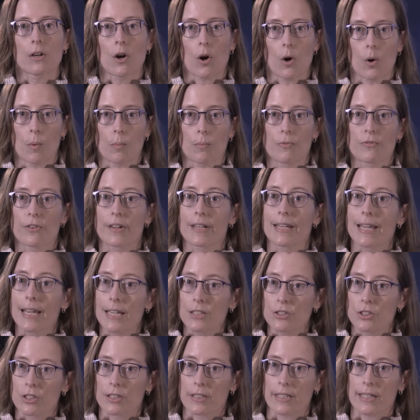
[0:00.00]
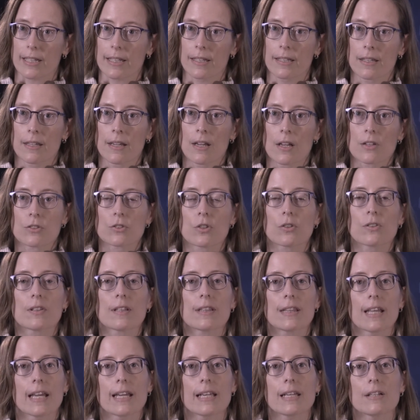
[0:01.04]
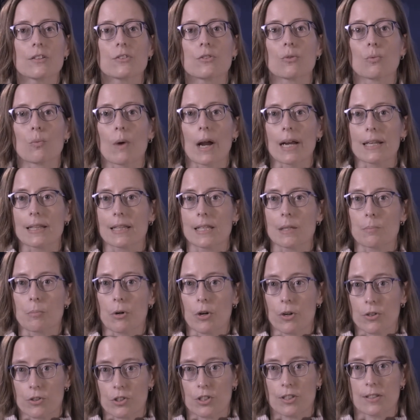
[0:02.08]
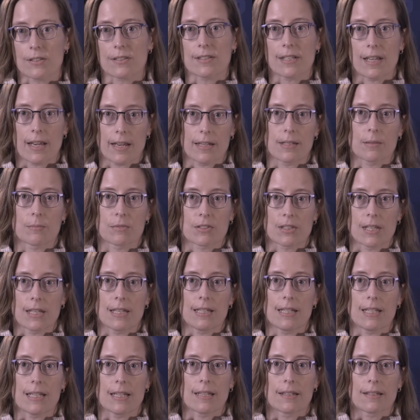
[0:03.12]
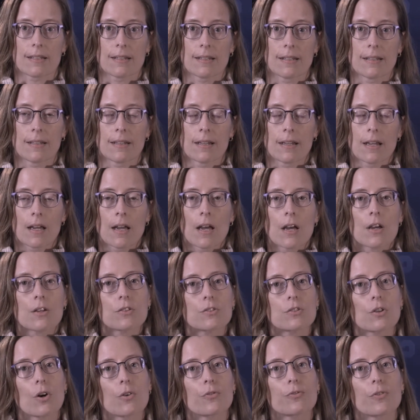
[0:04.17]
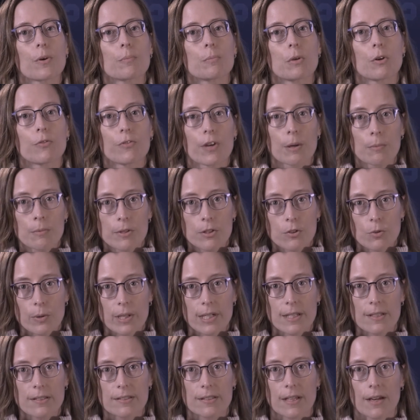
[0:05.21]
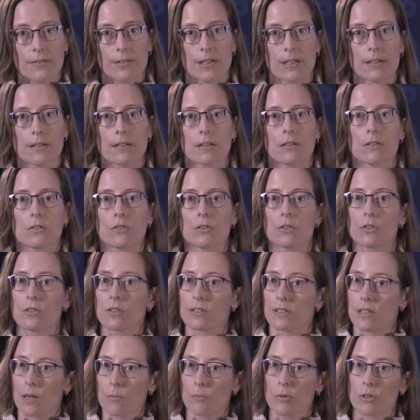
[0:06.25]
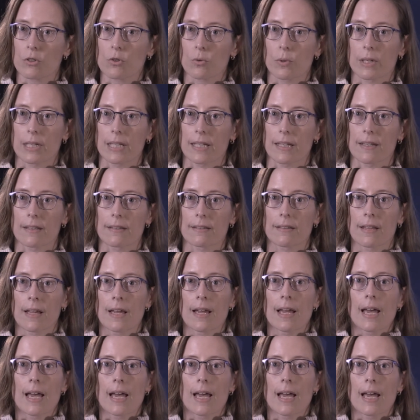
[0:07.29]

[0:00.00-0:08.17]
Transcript: Hope financially so that they can directly purchase the items they need. So from November 27th to December 20th,